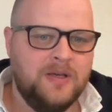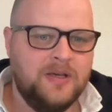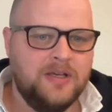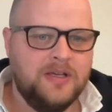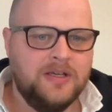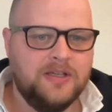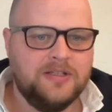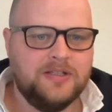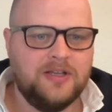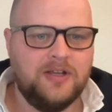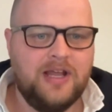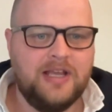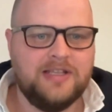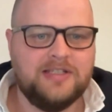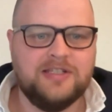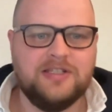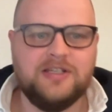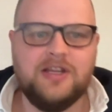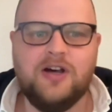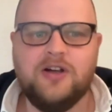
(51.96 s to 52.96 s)
So let's
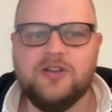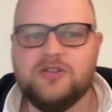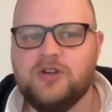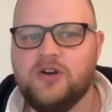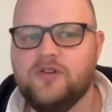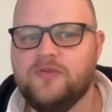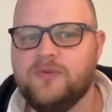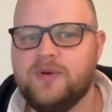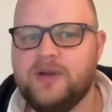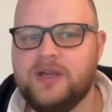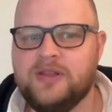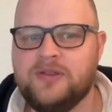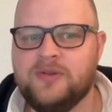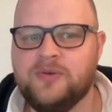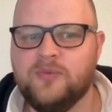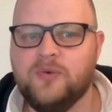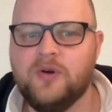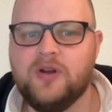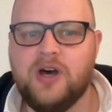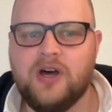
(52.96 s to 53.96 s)
start off with
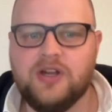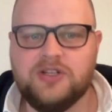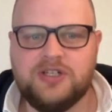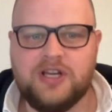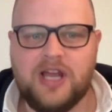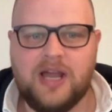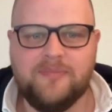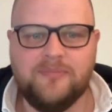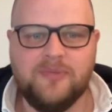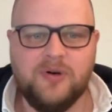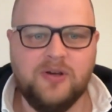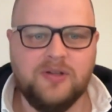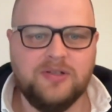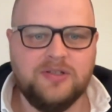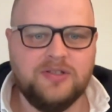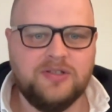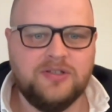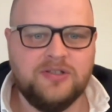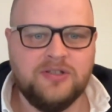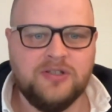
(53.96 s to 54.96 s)
what are
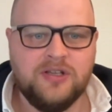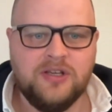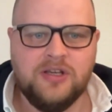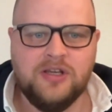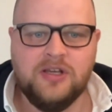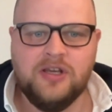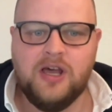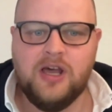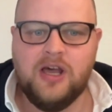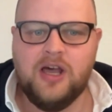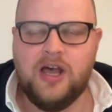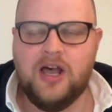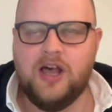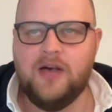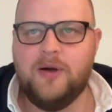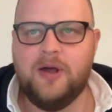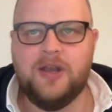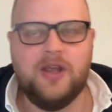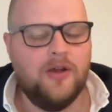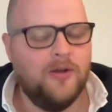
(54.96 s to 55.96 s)
chatbots?
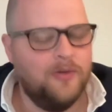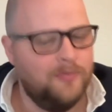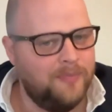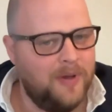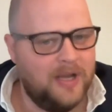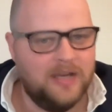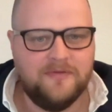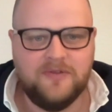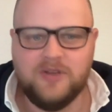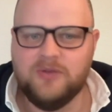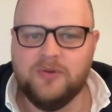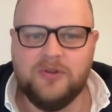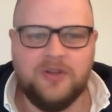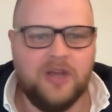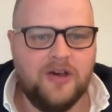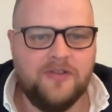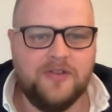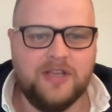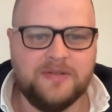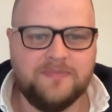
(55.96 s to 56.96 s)
I know many of you will
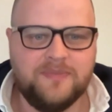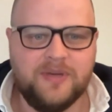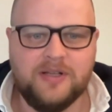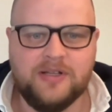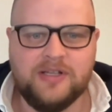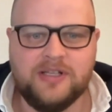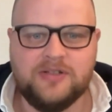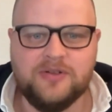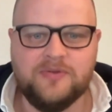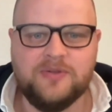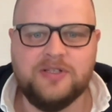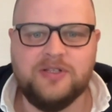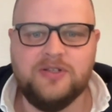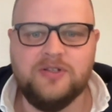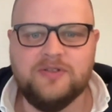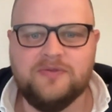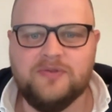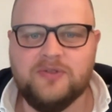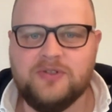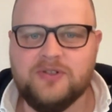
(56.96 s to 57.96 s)
know this, but it's always
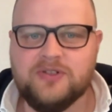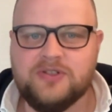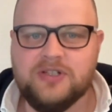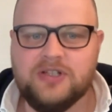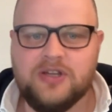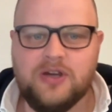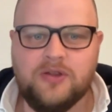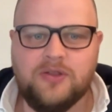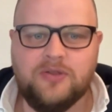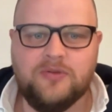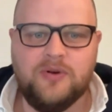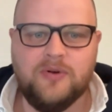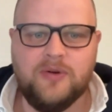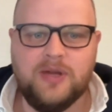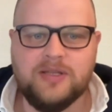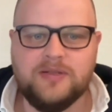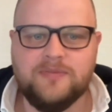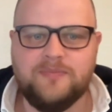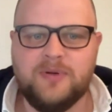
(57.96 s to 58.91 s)
useful just to go through it.